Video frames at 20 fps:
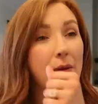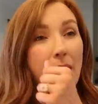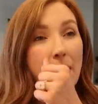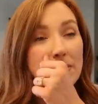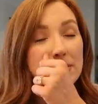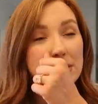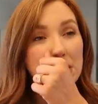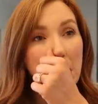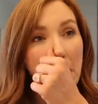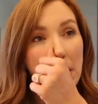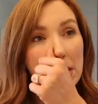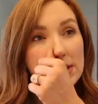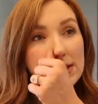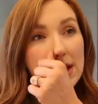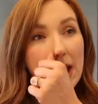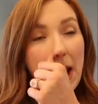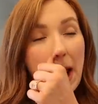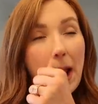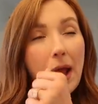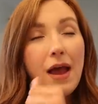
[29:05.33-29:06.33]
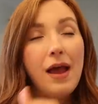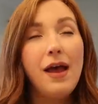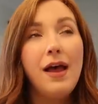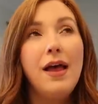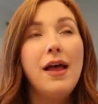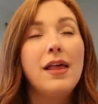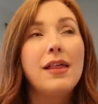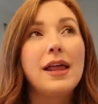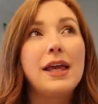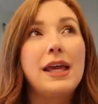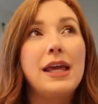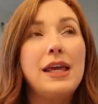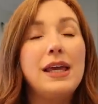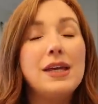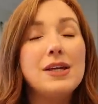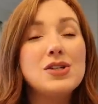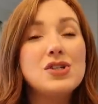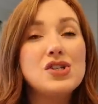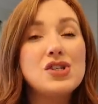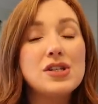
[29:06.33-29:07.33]
when I was nursing. Like
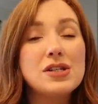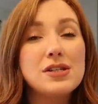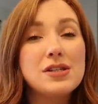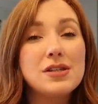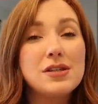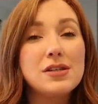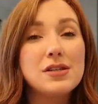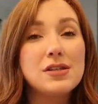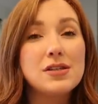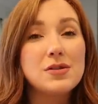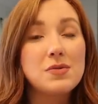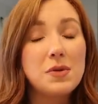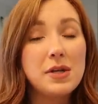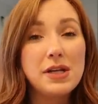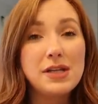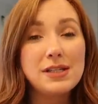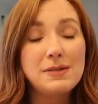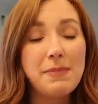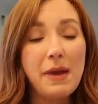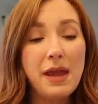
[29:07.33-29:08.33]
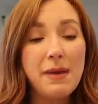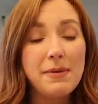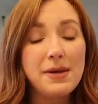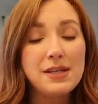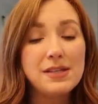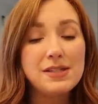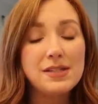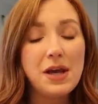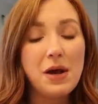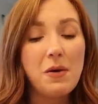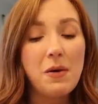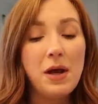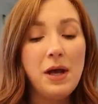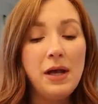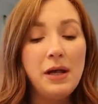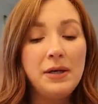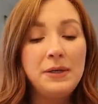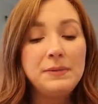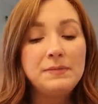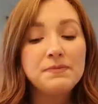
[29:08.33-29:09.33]
he is just the sweetest baby. So
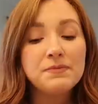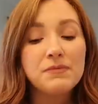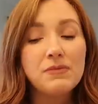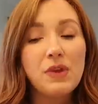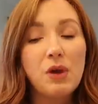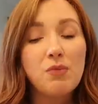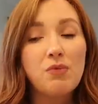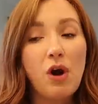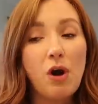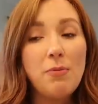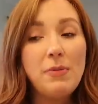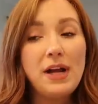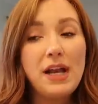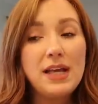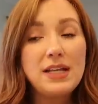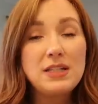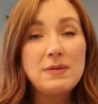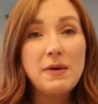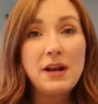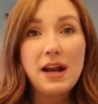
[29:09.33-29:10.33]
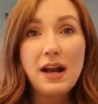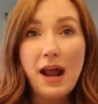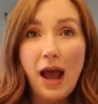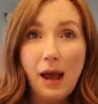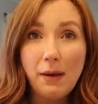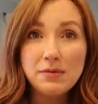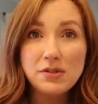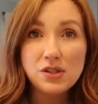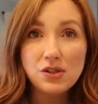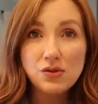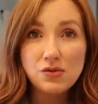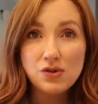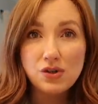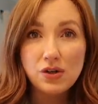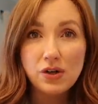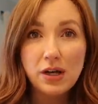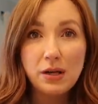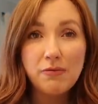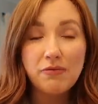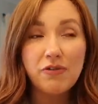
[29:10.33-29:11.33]
Roman has been an absolute
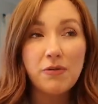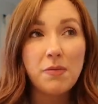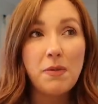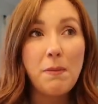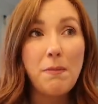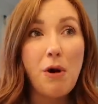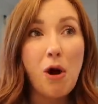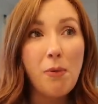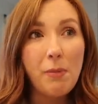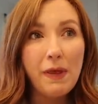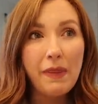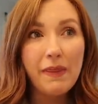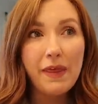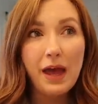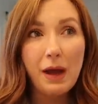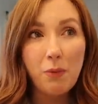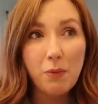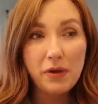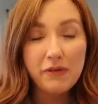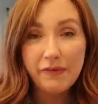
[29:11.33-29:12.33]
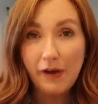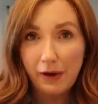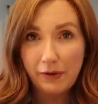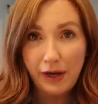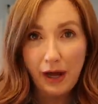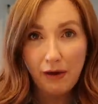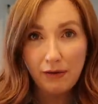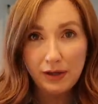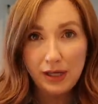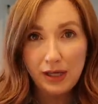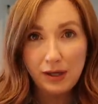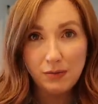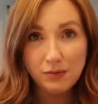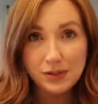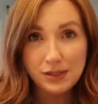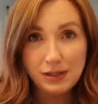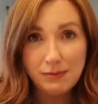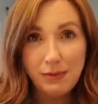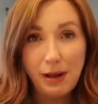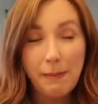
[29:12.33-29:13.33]
dream from the moment that we found out he
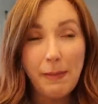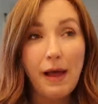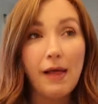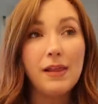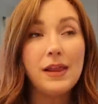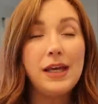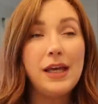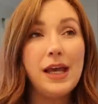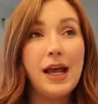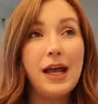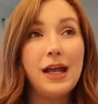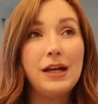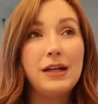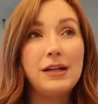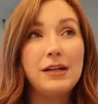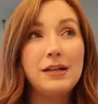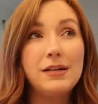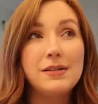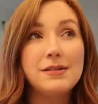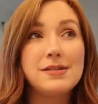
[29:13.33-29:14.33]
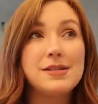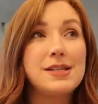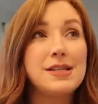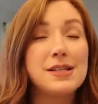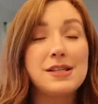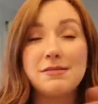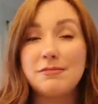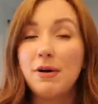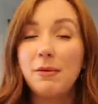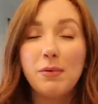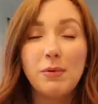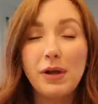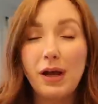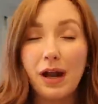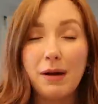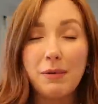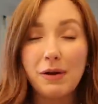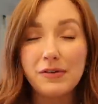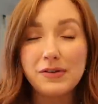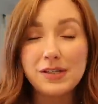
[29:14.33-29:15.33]
was in my belly and since the moment we
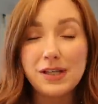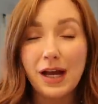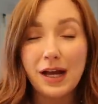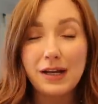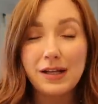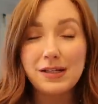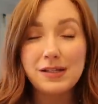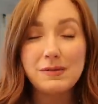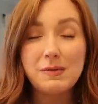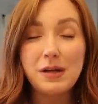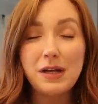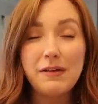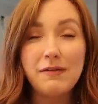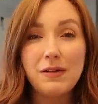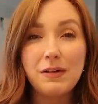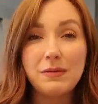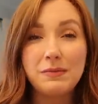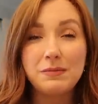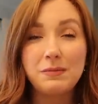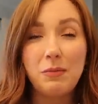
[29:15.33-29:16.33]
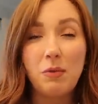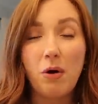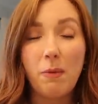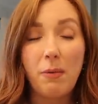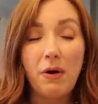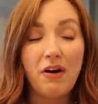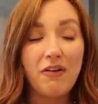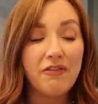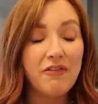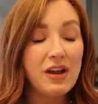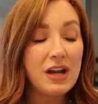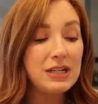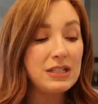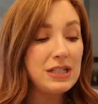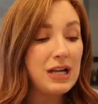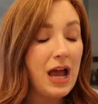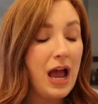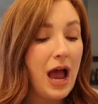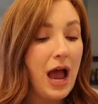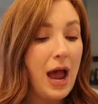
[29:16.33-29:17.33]
got him outside, he's been even more
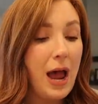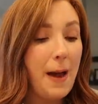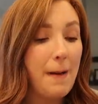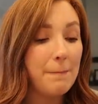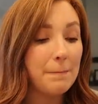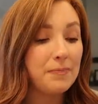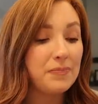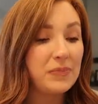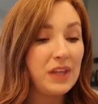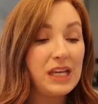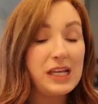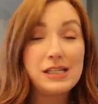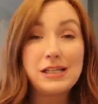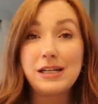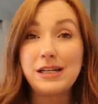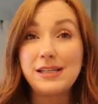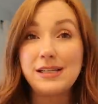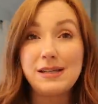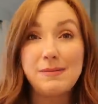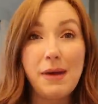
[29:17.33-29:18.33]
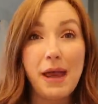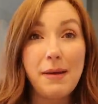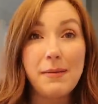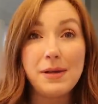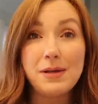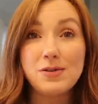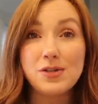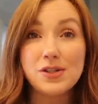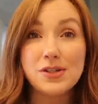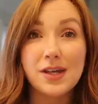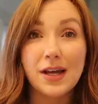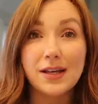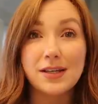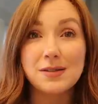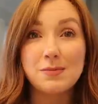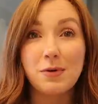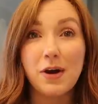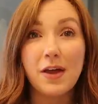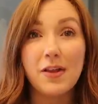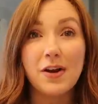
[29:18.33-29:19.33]
perfect. Um, he's an easy baby, just like
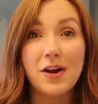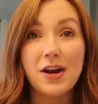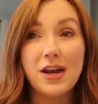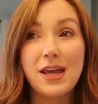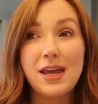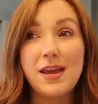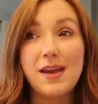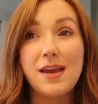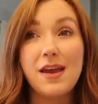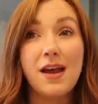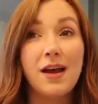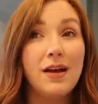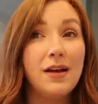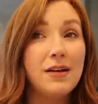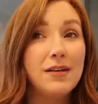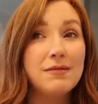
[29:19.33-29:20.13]
his brother. He